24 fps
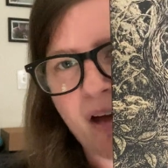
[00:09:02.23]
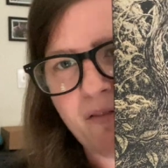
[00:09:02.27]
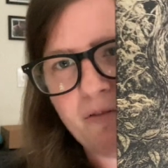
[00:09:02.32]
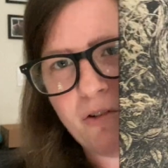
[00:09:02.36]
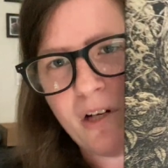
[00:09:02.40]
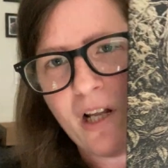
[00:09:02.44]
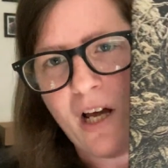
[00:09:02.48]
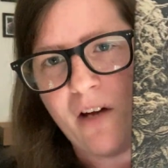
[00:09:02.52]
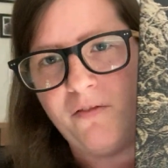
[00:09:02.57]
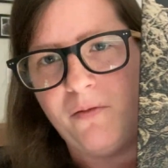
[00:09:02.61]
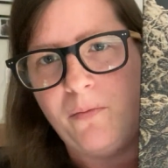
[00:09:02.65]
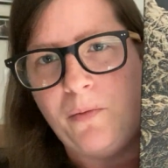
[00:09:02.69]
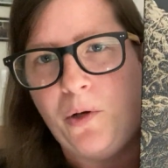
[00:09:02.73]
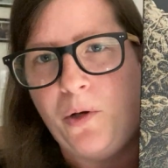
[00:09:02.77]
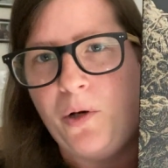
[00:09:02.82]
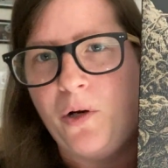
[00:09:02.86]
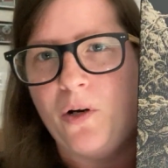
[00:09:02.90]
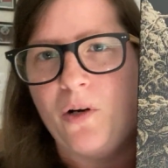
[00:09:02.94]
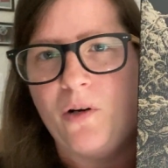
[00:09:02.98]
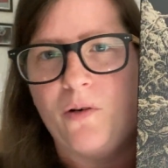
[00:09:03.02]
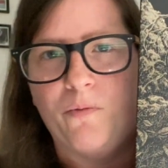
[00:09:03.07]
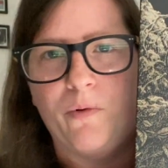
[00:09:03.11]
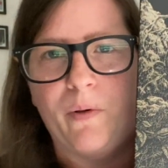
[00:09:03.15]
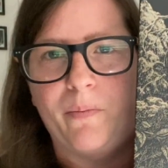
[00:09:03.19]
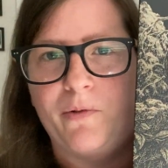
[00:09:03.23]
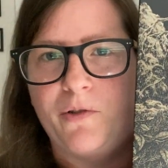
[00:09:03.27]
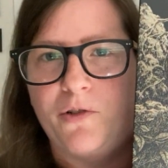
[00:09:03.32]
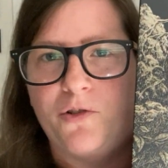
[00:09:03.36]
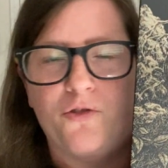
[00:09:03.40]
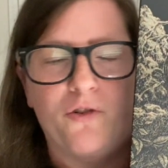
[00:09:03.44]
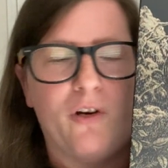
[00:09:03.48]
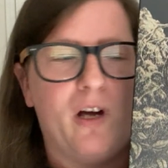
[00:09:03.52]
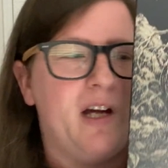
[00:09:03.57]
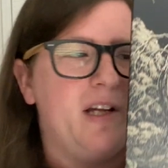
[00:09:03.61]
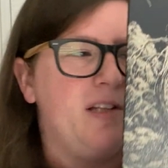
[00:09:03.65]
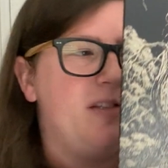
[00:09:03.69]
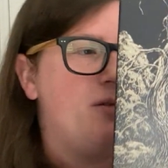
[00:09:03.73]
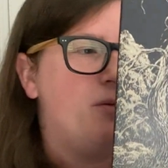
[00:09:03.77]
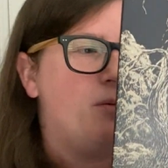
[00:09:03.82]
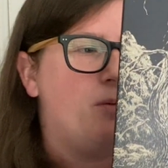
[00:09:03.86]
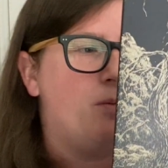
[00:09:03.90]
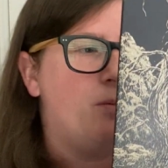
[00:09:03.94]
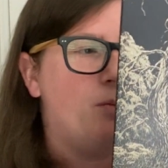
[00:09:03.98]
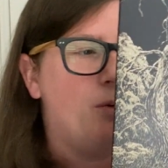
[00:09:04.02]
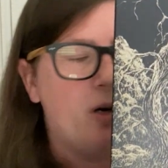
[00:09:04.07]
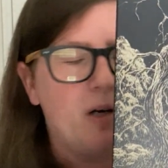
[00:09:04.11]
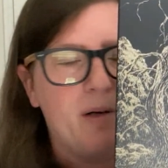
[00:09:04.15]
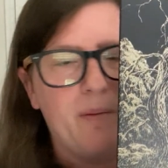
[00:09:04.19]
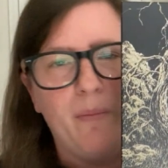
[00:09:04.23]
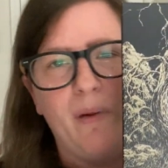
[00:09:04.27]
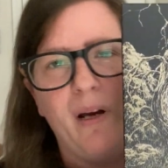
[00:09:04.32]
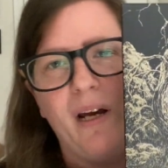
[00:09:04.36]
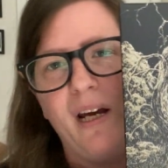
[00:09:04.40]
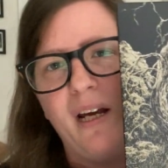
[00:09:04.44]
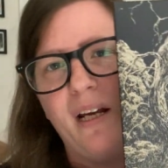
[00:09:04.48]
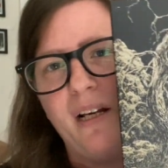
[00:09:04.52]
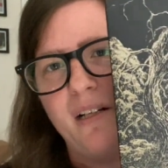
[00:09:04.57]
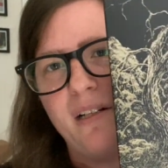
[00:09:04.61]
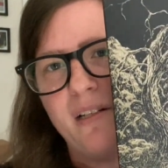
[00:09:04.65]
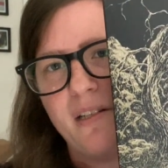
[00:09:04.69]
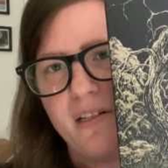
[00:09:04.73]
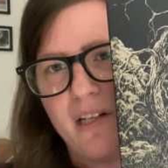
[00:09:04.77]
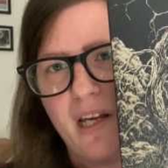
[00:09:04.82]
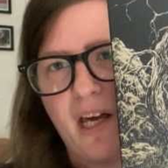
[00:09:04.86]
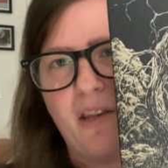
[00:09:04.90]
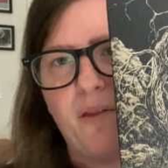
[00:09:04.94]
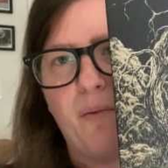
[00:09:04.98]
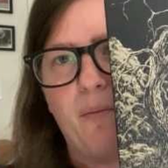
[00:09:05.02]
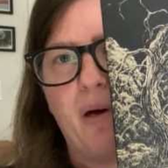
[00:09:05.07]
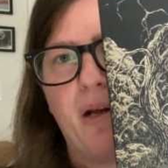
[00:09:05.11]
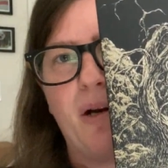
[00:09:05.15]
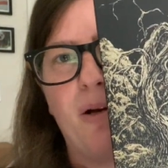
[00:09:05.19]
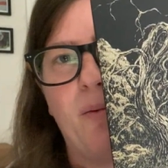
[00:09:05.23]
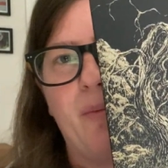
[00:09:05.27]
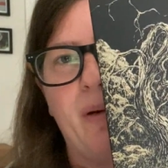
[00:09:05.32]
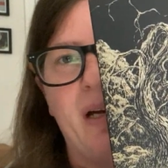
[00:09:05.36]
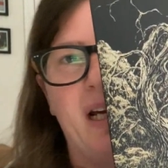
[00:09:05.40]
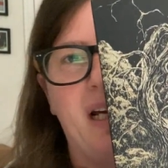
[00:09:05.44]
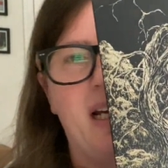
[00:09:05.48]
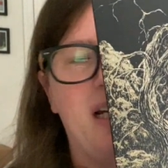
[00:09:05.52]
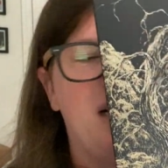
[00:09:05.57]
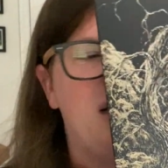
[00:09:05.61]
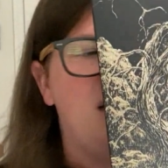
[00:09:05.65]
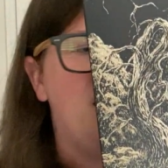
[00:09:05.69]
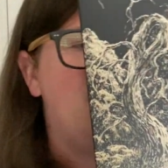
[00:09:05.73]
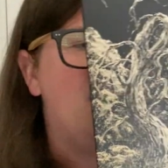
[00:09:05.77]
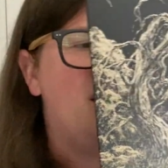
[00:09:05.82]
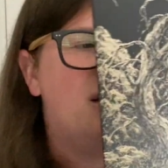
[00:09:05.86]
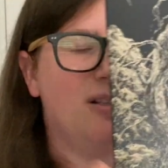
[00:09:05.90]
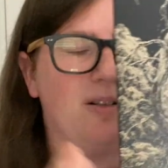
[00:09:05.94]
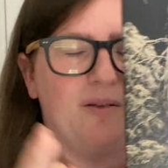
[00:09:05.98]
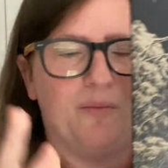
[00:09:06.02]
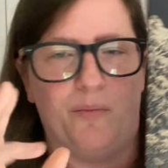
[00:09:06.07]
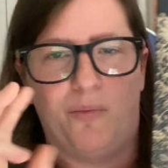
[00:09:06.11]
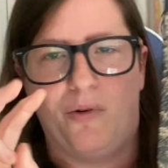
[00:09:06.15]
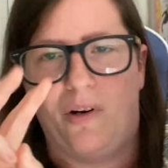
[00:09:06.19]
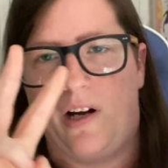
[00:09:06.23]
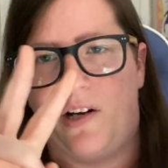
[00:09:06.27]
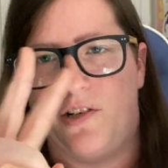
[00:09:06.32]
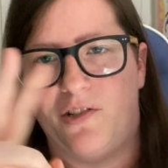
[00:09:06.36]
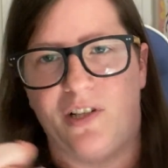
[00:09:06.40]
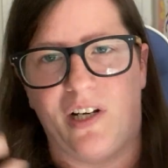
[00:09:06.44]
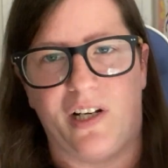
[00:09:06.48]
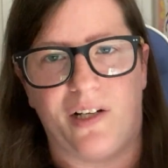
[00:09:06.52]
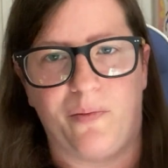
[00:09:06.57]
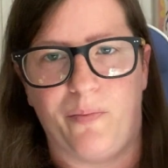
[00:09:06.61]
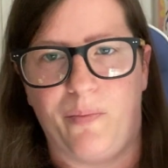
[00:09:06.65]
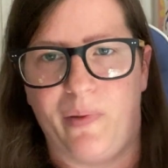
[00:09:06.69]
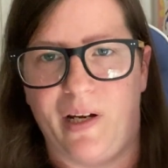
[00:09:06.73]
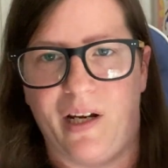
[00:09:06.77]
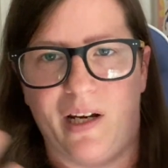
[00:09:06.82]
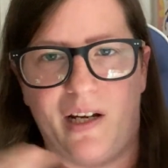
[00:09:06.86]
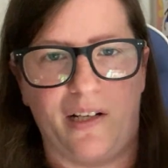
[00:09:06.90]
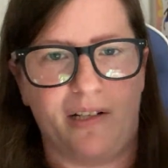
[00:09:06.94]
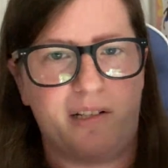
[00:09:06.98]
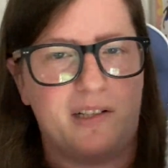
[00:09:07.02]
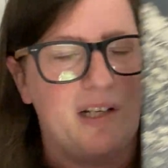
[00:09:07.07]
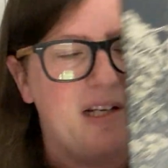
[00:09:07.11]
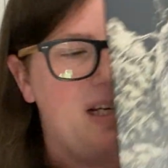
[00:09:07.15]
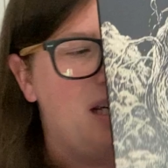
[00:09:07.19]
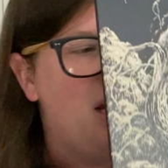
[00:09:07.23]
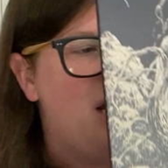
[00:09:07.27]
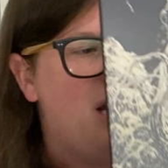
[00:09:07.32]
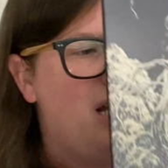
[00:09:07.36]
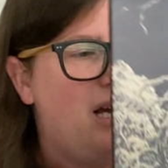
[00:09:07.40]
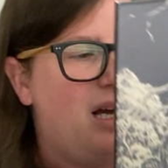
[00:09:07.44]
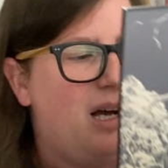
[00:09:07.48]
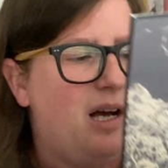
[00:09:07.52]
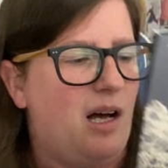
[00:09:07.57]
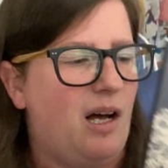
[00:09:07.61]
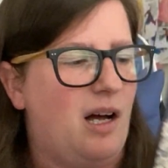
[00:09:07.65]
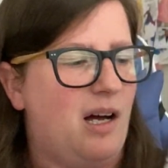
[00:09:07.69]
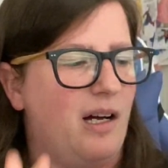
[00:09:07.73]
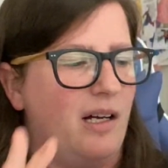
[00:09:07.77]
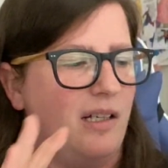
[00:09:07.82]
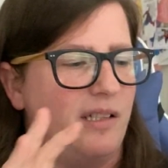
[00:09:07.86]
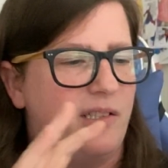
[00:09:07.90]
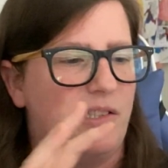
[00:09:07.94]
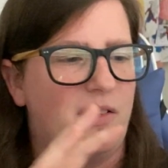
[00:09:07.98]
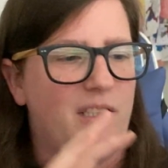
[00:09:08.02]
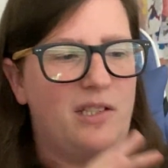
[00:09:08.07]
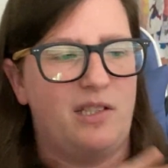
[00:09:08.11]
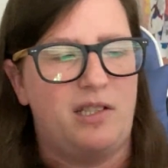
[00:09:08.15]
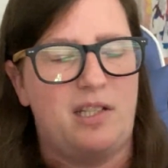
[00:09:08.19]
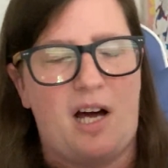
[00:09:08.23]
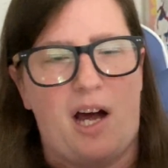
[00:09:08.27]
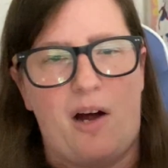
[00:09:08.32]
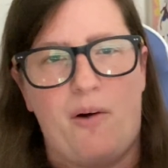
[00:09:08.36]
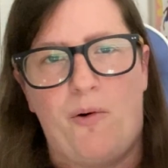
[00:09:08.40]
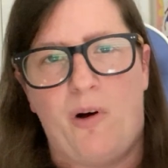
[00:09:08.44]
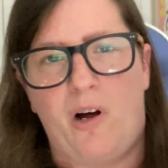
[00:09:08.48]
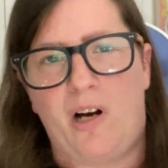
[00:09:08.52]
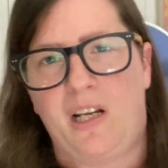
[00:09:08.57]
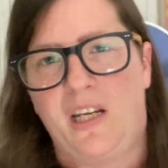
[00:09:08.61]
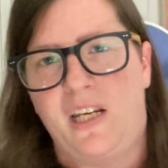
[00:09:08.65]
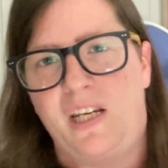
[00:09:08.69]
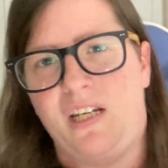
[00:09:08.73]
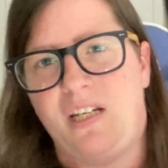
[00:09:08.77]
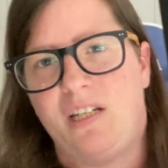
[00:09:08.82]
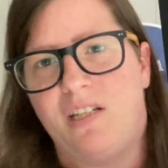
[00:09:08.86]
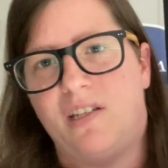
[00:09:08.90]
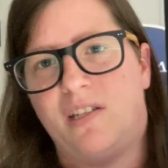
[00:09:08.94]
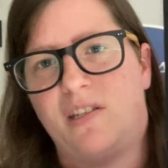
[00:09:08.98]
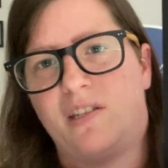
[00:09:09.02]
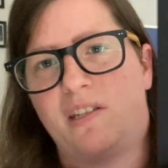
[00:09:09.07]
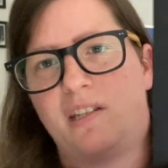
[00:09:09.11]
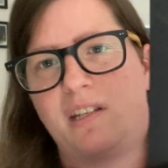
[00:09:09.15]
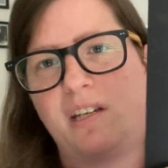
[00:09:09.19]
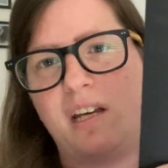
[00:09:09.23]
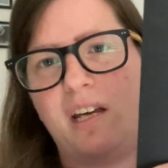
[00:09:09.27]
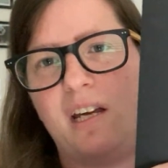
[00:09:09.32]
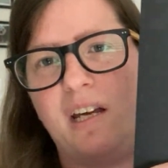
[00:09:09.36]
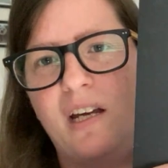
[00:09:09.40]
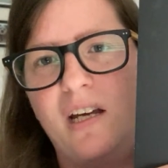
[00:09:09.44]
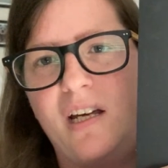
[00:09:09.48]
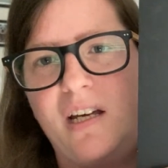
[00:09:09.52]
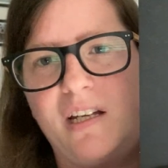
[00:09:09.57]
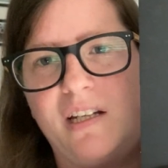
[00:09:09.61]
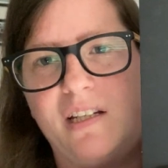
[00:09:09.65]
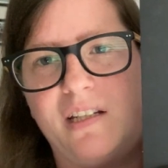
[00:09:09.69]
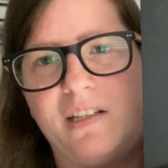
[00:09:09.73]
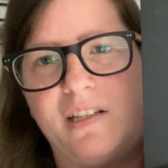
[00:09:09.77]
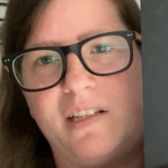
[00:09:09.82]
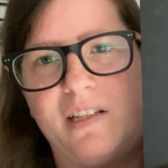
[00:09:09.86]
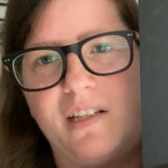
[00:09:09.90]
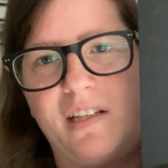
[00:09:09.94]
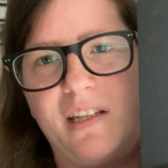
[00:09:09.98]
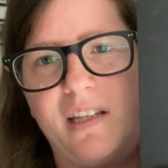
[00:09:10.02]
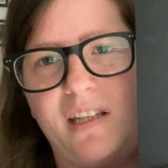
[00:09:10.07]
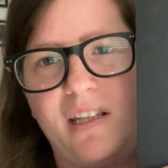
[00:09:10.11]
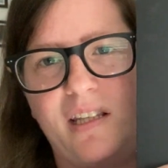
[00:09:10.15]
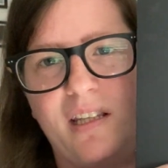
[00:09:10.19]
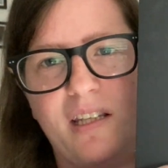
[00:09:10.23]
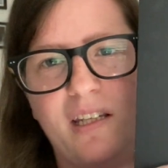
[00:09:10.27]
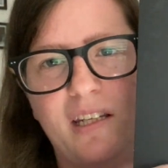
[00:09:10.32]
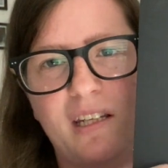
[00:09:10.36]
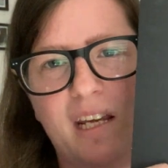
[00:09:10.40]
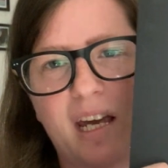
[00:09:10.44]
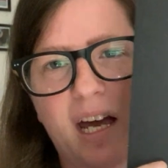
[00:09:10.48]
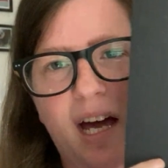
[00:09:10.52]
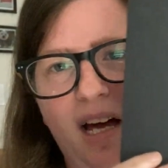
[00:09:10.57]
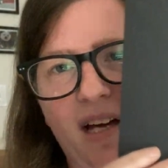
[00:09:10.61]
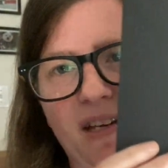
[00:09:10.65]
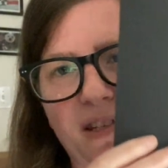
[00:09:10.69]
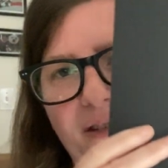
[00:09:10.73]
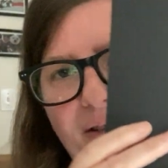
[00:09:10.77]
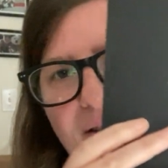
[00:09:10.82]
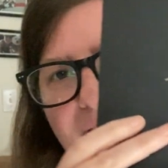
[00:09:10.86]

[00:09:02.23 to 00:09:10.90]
if you're not familiar, Ripped to Shreds, one-man death metal band or project band, Taiwanese, and yeah, so